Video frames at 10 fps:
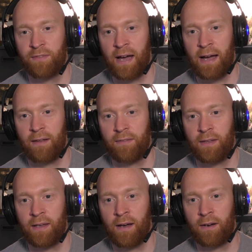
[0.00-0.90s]

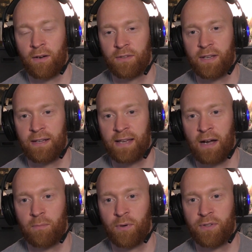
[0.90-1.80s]
the content
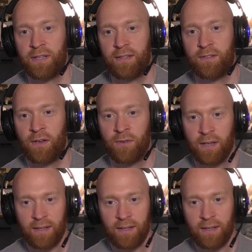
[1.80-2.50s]
outputted, so